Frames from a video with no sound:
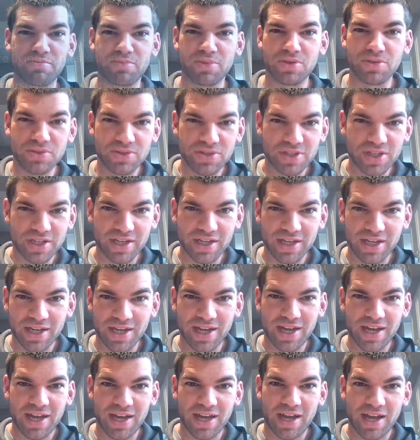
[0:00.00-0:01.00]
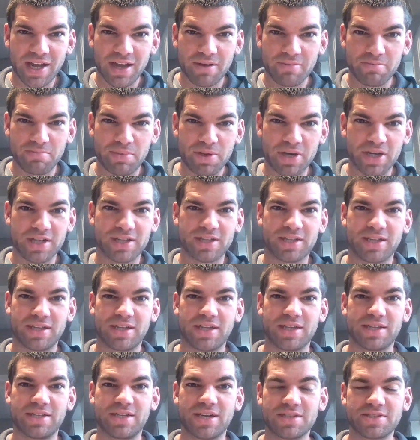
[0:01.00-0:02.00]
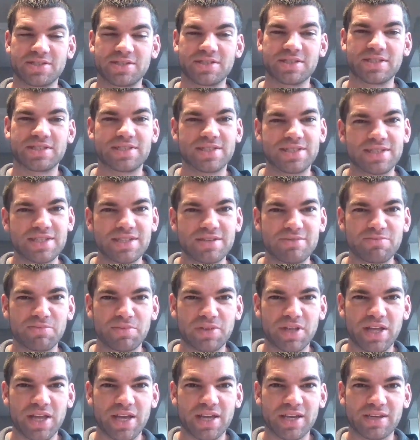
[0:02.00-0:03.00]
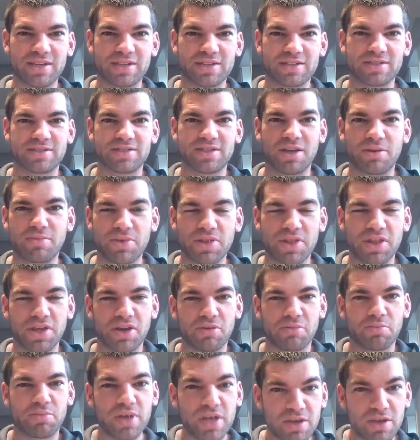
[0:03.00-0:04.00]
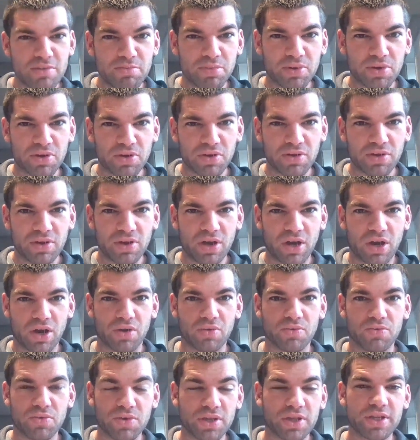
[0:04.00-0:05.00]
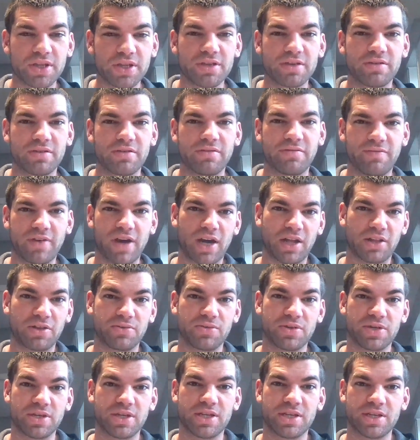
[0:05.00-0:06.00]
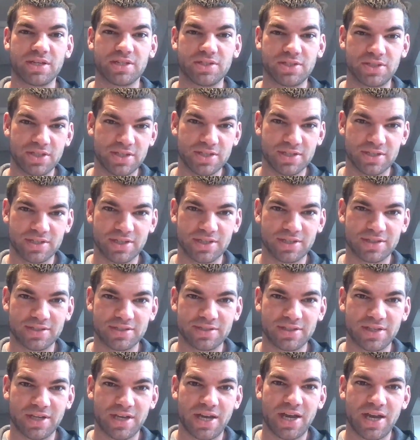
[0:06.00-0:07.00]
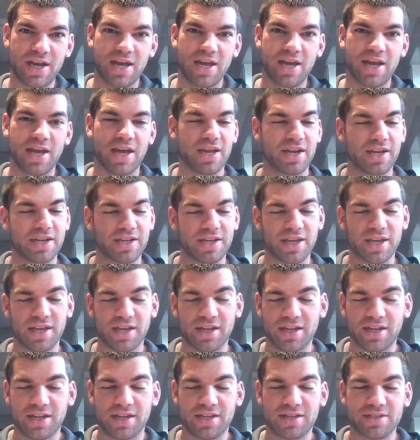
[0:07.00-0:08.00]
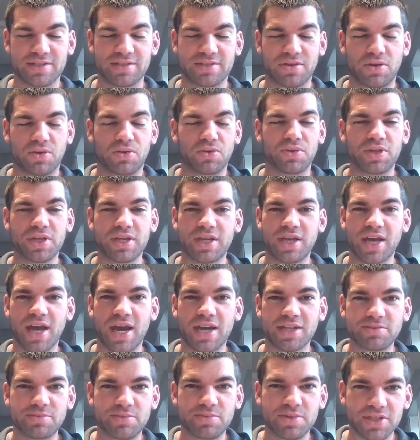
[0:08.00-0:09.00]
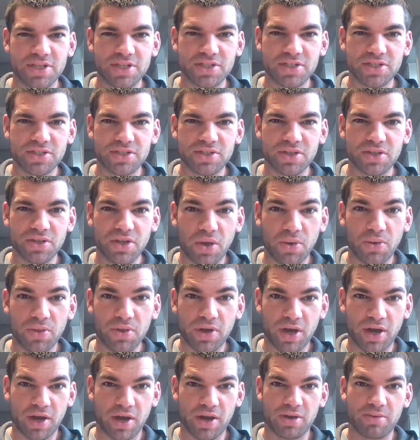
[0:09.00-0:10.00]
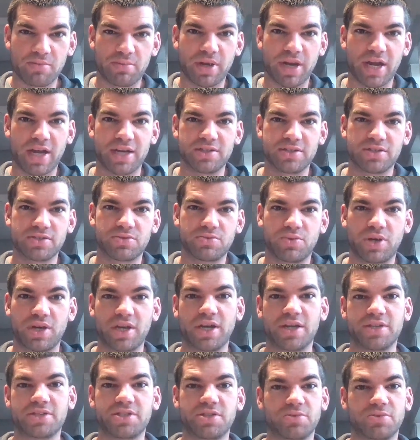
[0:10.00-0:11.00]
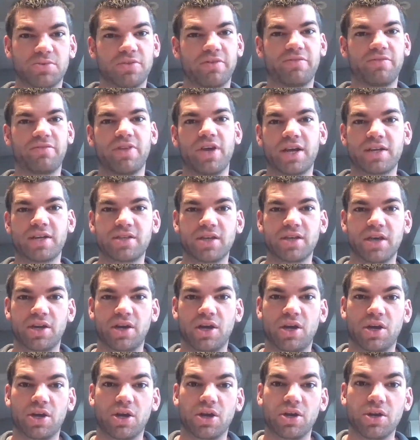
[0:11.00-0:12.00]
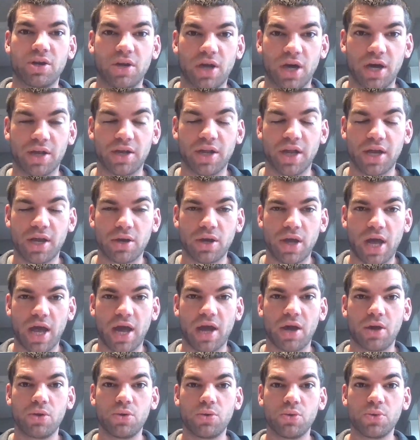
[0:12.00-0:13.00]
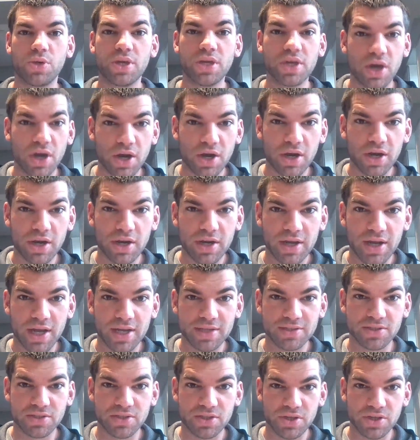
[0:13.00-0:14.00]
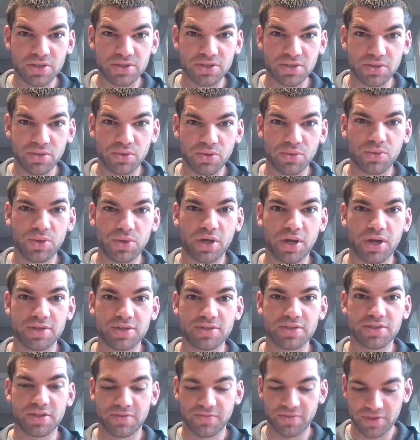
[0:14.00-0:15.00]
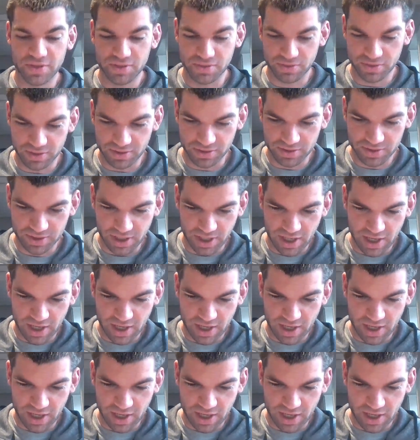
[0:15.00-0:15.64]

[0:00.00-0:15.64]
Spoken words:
music, but it doesn't seem like some of their people are really following Jesus. And again, it is only God's position to know the heart, but I just want us to reflect on who we are as a church and who we are as individuals.